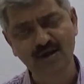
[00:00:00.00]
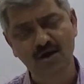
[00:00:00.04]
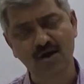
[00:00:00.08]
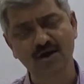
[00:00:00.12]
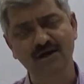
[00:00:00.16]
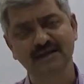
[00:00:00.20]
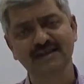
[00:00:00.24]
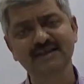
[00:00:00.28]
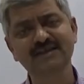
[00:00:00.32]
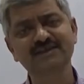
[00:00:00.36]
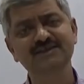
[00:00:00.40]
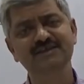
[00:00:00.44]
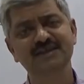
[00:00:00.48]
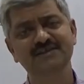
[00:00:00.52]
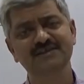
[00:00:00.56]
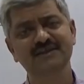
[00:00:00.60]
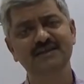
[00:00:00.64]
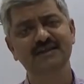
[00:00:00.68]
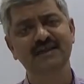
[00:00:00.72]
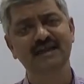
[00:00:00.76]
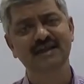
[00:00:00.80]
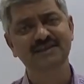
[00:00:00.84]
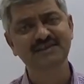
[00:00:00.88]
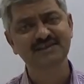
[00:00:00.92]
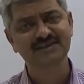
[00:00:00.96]
or in general
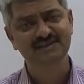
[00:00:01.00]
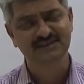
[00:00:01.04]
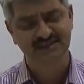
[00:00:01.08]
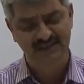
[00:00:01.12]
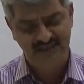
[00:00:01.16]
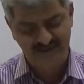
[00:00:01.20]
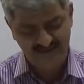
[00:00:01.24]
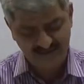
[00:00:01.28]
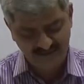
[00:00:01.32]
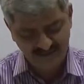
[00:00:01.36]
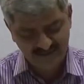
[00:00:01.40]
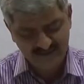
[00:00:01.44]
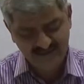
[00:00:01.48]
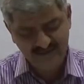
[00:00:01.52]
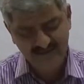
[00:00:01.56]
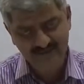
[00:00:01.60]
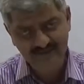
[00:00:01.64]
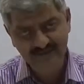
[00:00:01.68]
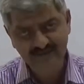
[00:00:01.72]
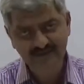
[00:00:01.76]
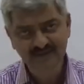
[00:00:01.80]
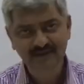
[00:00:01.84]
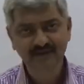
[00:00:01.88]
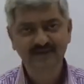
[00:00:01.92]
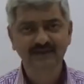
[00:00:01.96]
any signal
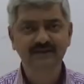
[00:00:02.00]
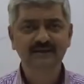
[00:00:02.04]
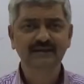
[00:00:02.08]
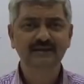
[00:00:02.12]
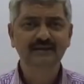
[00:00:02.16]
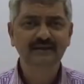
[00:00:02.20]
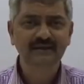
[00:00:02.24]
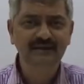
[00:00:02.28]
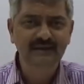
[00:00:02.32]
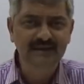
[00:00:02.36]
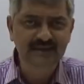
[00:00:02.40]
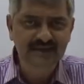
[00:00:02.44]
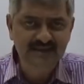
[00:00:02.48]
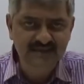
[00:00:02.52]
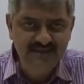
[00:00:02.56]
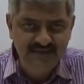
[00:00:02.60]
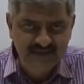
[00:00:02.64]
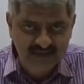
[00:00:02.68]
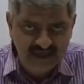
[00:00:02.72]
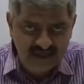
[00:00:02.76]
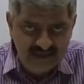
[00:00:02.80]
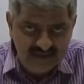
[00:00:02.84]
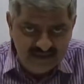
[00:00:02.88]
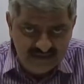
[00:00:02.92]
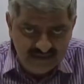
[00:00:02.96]
is
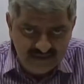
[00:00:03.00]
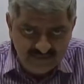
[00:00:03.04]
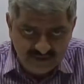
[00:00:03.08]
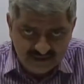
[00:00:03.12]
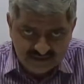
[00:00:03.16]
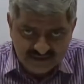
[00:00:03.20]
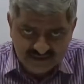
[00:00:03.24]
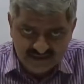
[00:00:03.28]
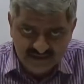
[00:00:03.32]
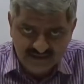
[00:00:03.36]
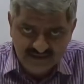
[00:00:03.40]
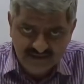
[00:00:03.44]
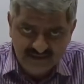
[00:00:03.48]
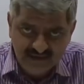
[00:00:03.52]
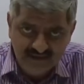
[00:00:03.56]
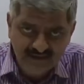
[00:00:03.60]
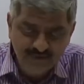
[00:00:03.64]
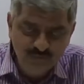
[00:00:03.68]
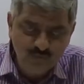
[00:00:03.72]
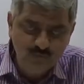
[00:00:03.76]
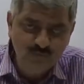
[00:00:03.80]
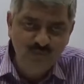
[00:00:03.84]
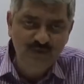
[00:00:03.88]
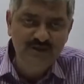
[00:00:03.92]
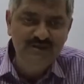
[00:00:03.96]
continuous signal,
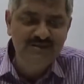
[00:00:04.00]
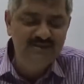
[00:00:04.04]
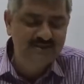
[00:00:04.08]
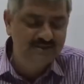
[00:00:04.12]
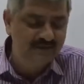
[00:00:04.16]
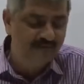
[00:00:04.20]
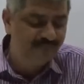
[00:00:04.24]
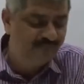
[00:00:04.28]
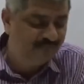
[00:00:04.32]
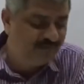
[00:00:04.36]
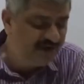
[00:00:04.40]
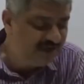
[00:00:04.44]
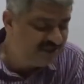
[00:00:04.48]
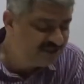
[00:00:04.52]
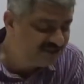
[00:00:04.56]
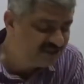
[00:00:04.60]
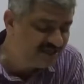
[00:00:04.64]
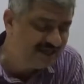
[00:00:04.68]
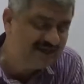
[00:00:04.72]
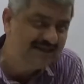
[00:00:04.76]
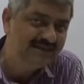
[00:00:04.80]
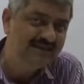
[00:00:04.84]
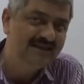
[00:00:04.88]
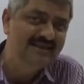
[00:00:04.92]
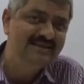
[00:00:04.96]
we
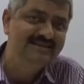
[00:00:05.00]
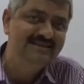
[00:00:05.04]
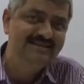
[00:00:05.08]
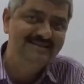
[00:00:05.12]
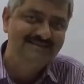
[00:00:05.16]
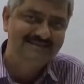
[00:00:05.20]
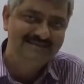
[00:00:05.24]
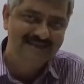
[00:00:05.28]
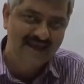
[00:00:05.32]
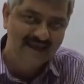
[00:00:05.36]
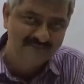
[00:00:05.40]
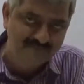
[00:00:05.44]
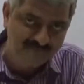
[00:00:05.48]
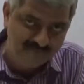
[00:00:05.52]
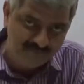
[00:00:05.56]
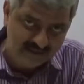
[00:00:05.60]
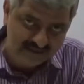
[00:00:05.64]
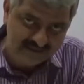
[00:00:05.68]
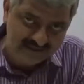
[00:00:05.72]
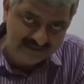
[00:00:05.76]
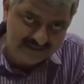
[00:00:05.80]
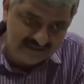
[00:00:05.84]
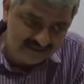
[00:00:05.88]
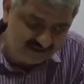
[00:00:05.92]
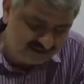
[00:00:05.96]
sufficiently
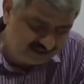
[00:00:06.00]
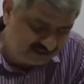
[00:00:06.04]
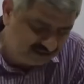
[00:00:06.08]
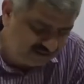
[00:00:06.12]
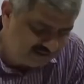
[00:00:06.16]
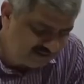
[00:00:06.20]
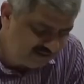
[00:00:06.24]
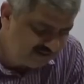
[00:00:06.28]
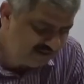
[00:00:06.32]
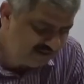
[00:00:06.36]
sample it